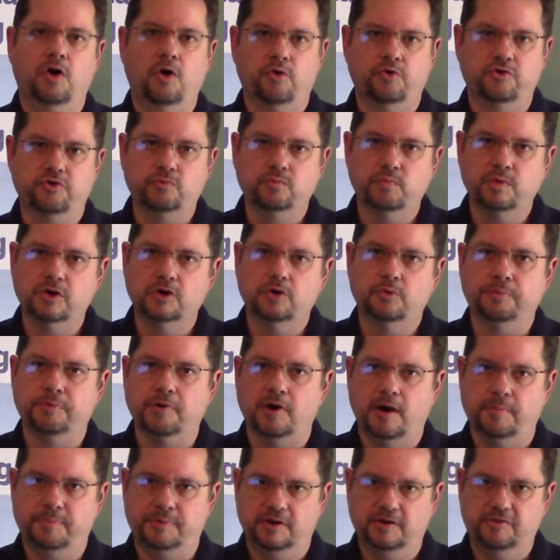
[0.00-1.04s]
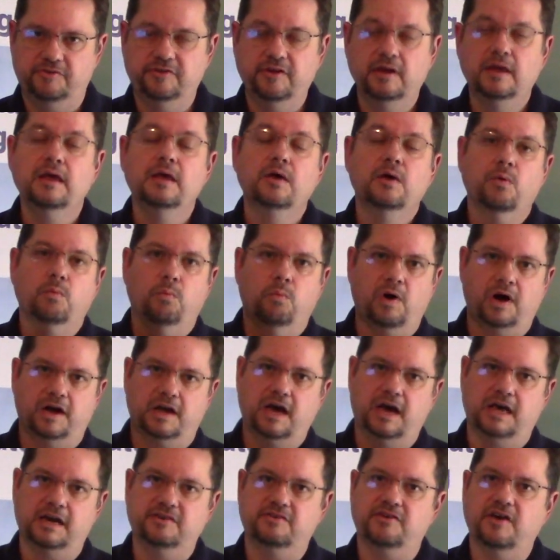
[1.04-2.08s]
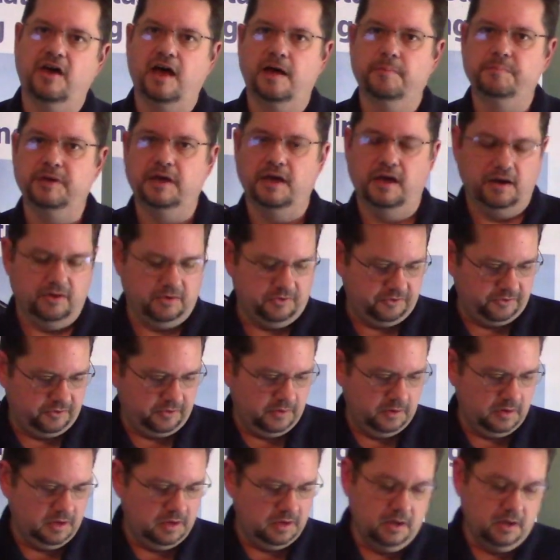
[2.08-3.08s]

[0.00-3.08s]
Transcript: on your rental properties. What kind of time counts?